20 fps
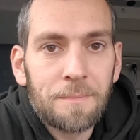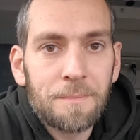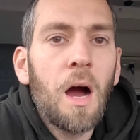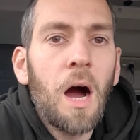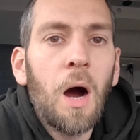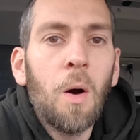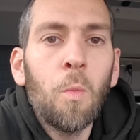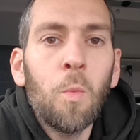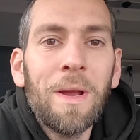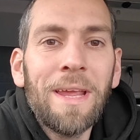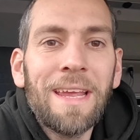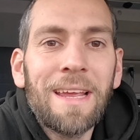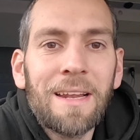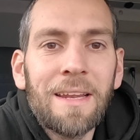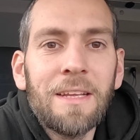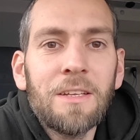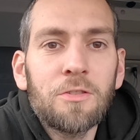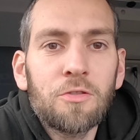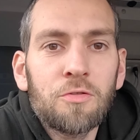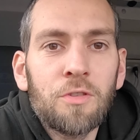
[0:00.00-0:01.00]
Our
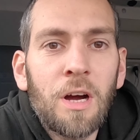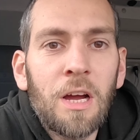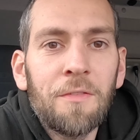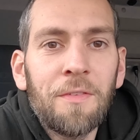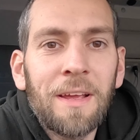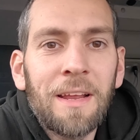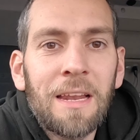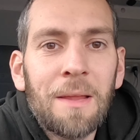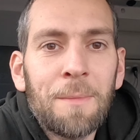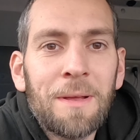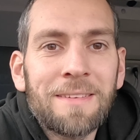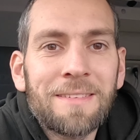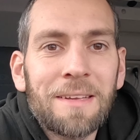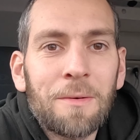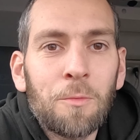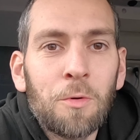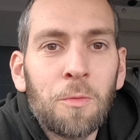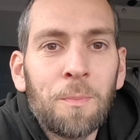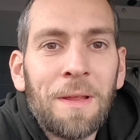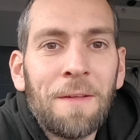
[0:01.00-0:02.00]
weekly driving limit
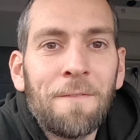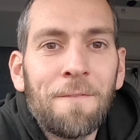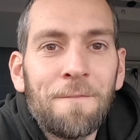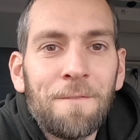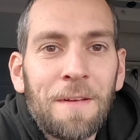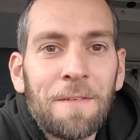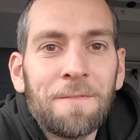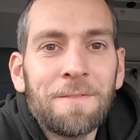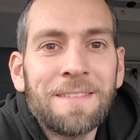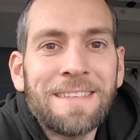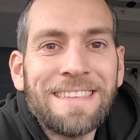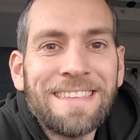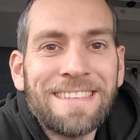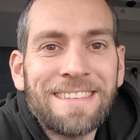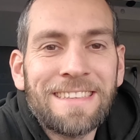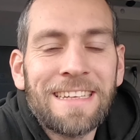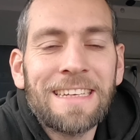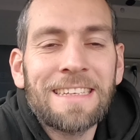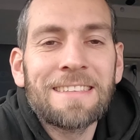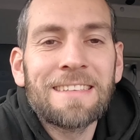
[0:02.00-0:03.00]
would be
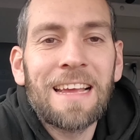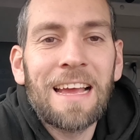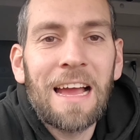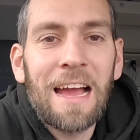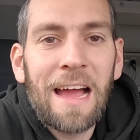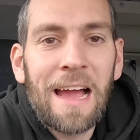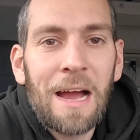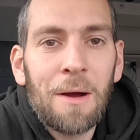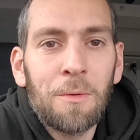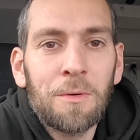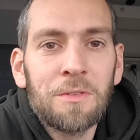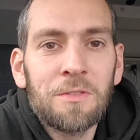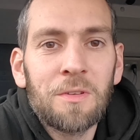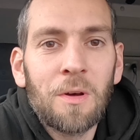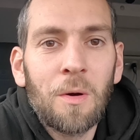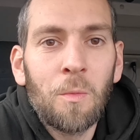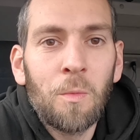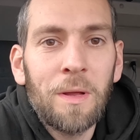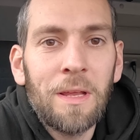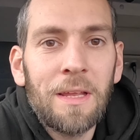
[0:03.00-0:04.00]
56 hours
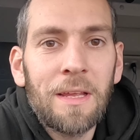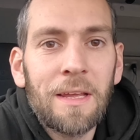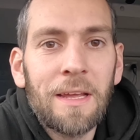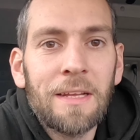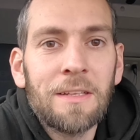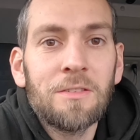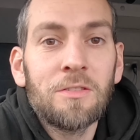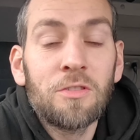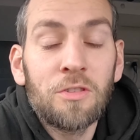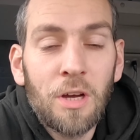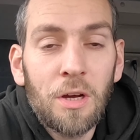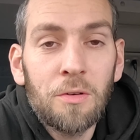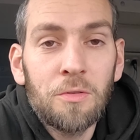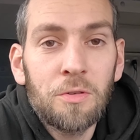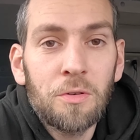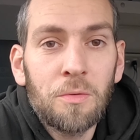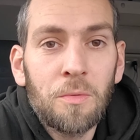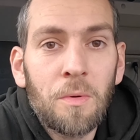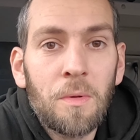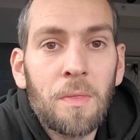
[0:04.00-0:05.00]
a week in
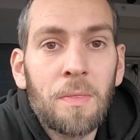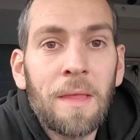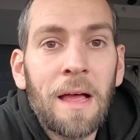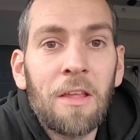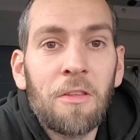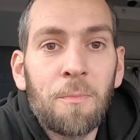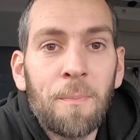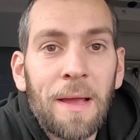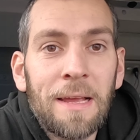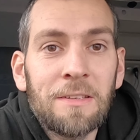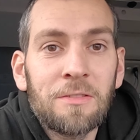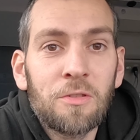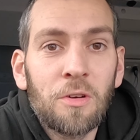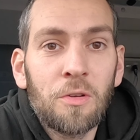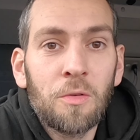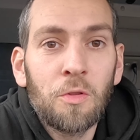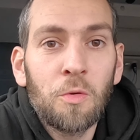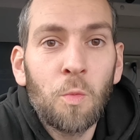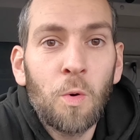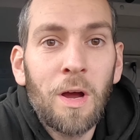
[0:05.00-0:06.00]
total. That's based
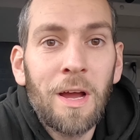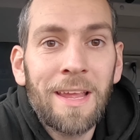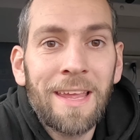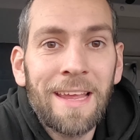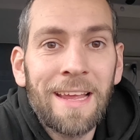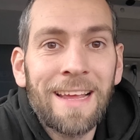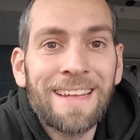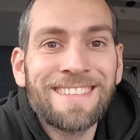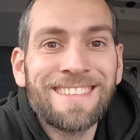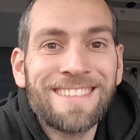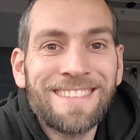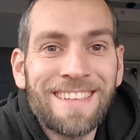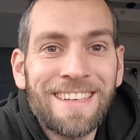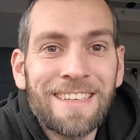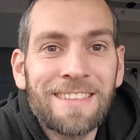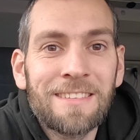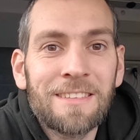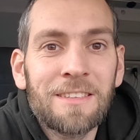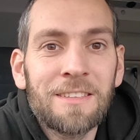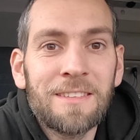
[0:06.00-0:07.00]
on working
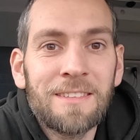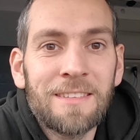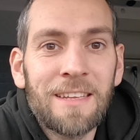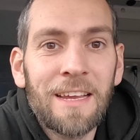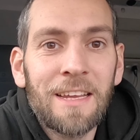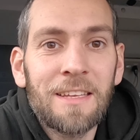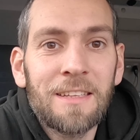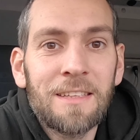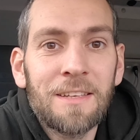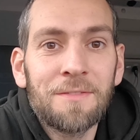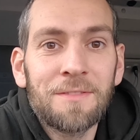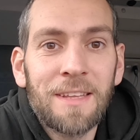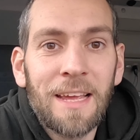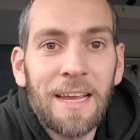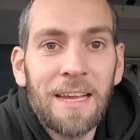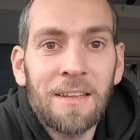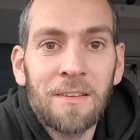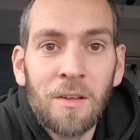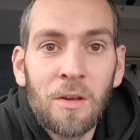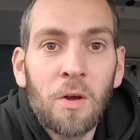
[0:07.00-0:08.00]
6 consecutive
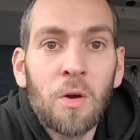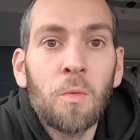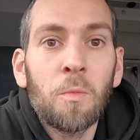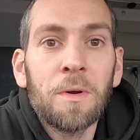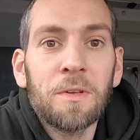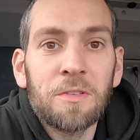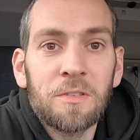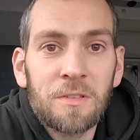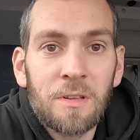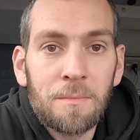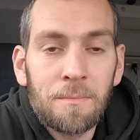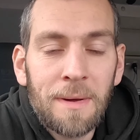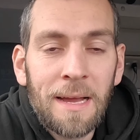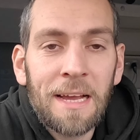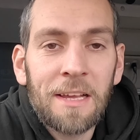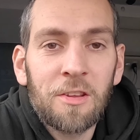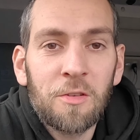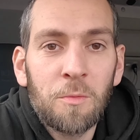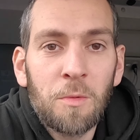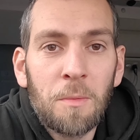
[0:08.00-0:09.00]
days, which is the
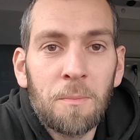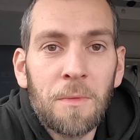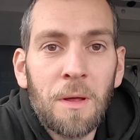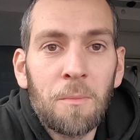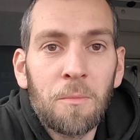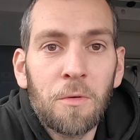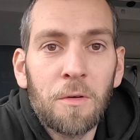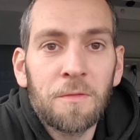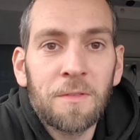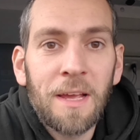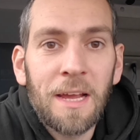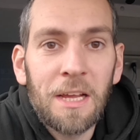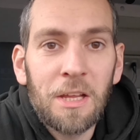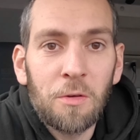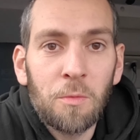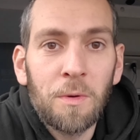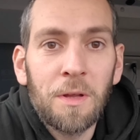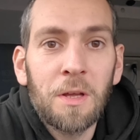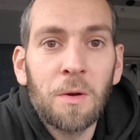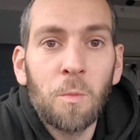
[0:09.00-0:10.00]
maximum number of
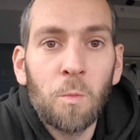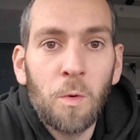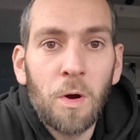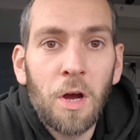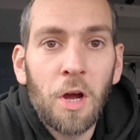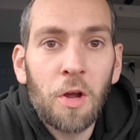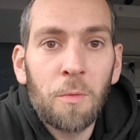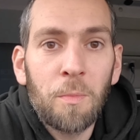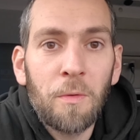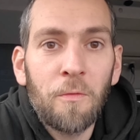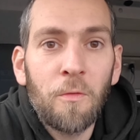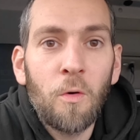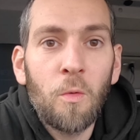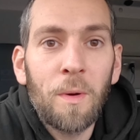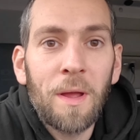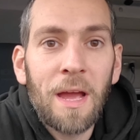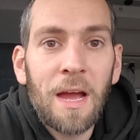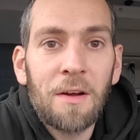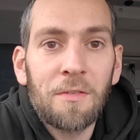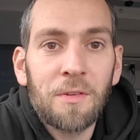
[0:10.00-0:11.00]
days we can work before we
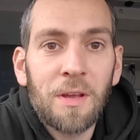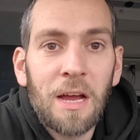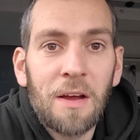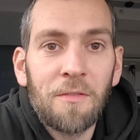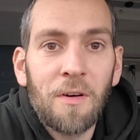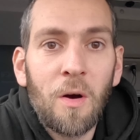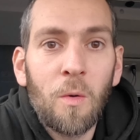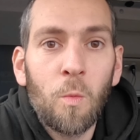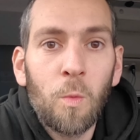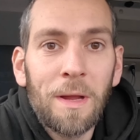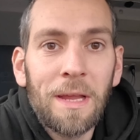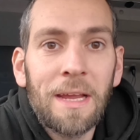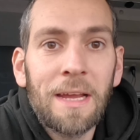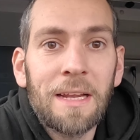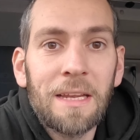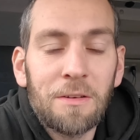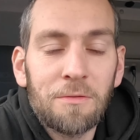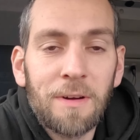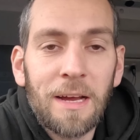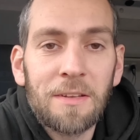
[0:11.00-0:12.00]
have to have our
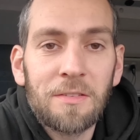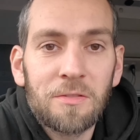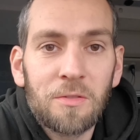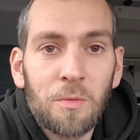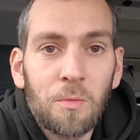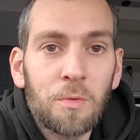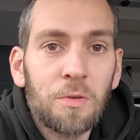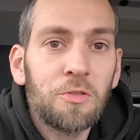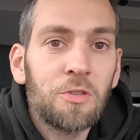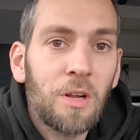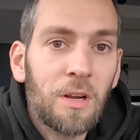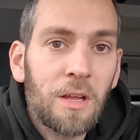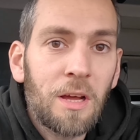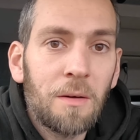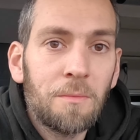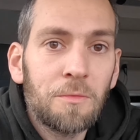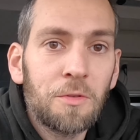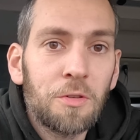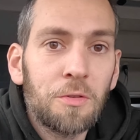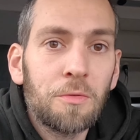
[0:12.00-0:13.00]
weekly rest, which I'll
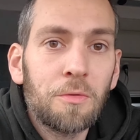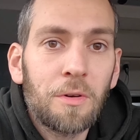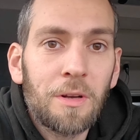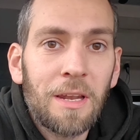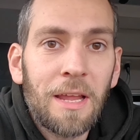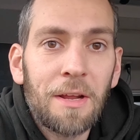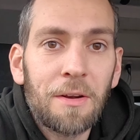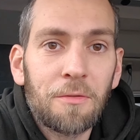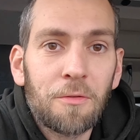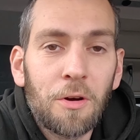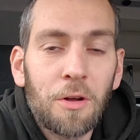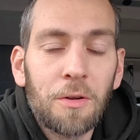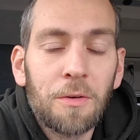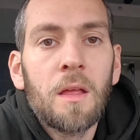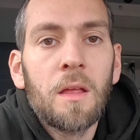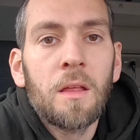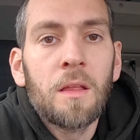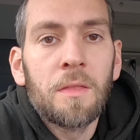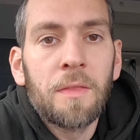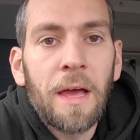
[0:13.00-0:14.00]
come to later on.
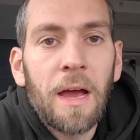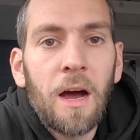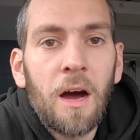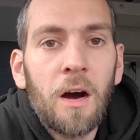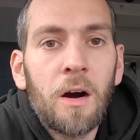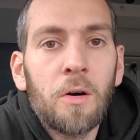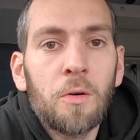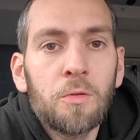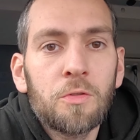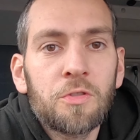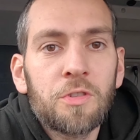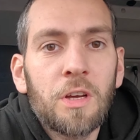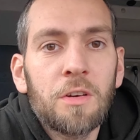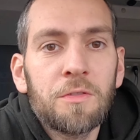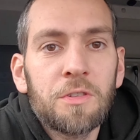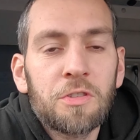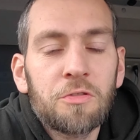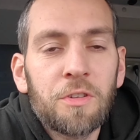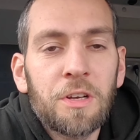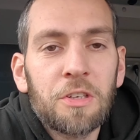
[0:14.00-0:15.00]
There are also
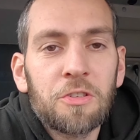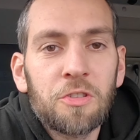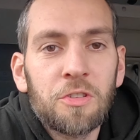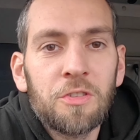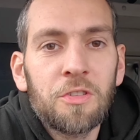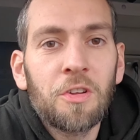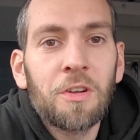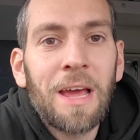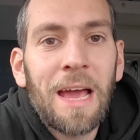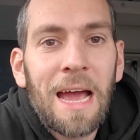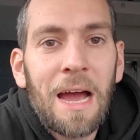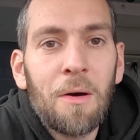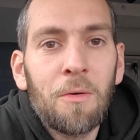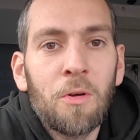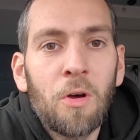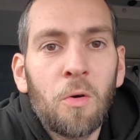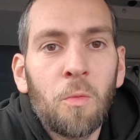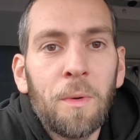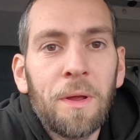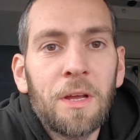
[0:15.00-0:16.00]
restrictions on how
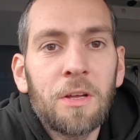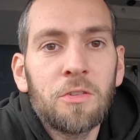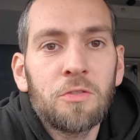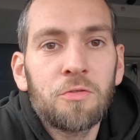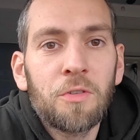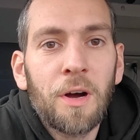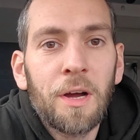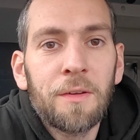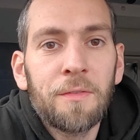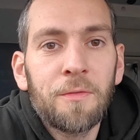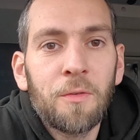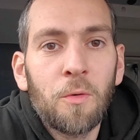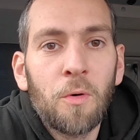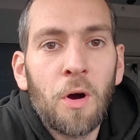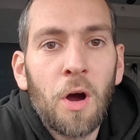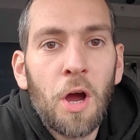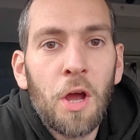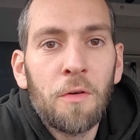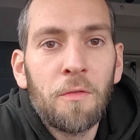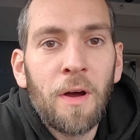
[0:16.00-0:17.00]
long we can drive for
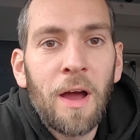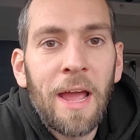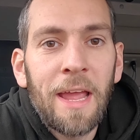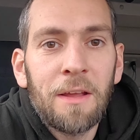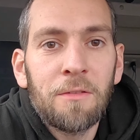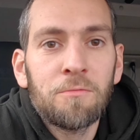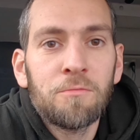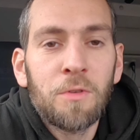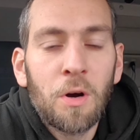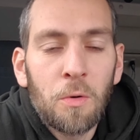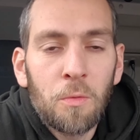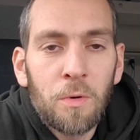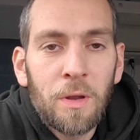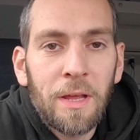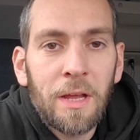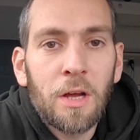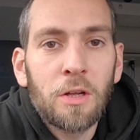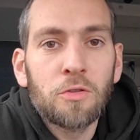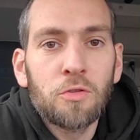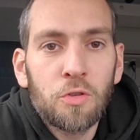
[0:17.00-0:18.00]
over a
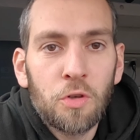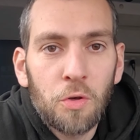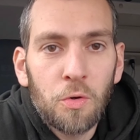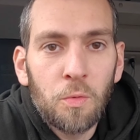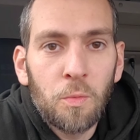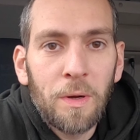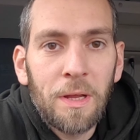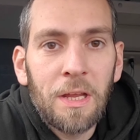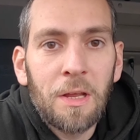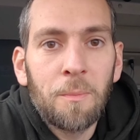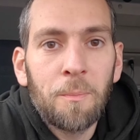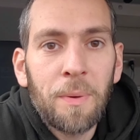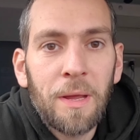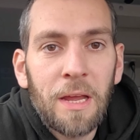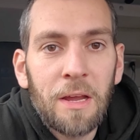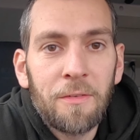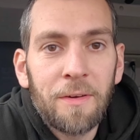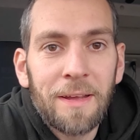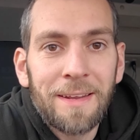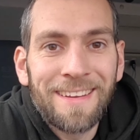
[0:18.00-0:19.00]
rolling 2-week
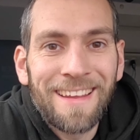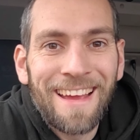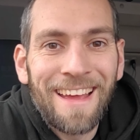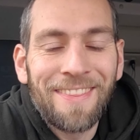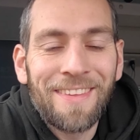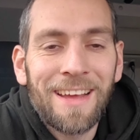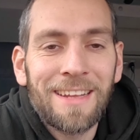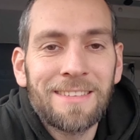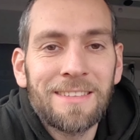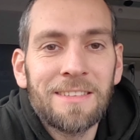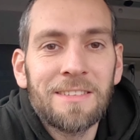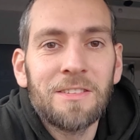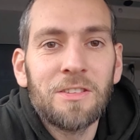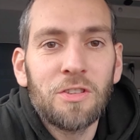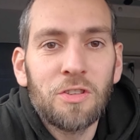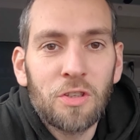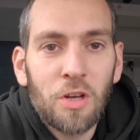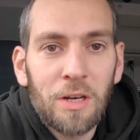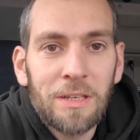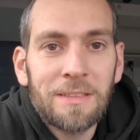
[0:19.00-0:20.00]
period, and that is
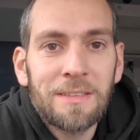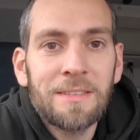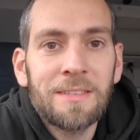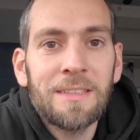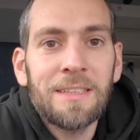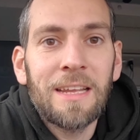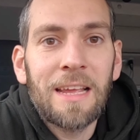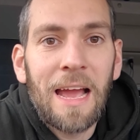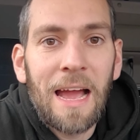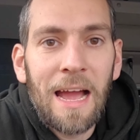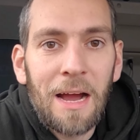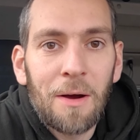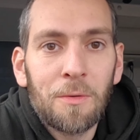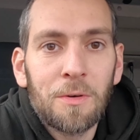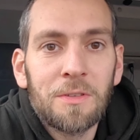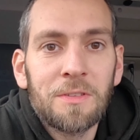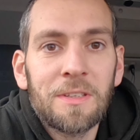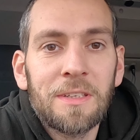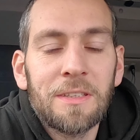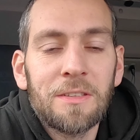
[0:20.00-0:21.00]
90
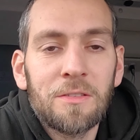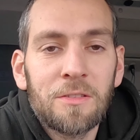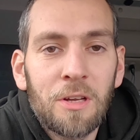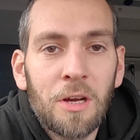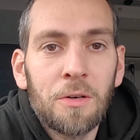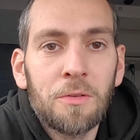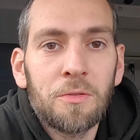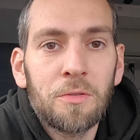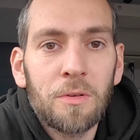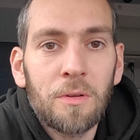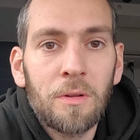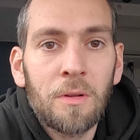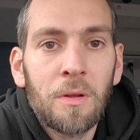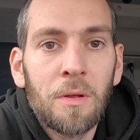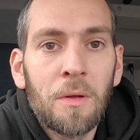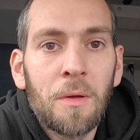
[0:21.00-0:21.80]
hours in total.